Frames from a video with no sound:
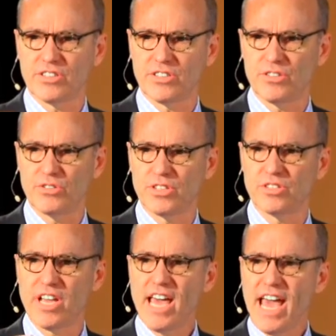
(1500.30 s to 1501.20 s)

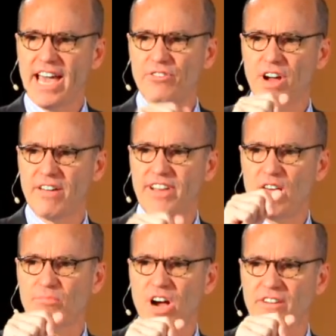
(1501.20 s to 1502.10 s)
institutions and drive
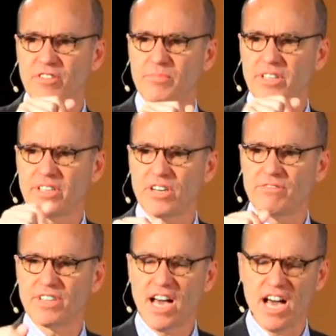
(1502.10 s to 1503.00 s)
down profitability
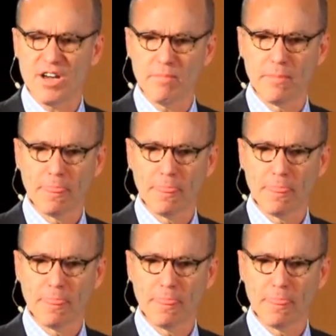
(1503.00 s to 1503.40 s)
over time.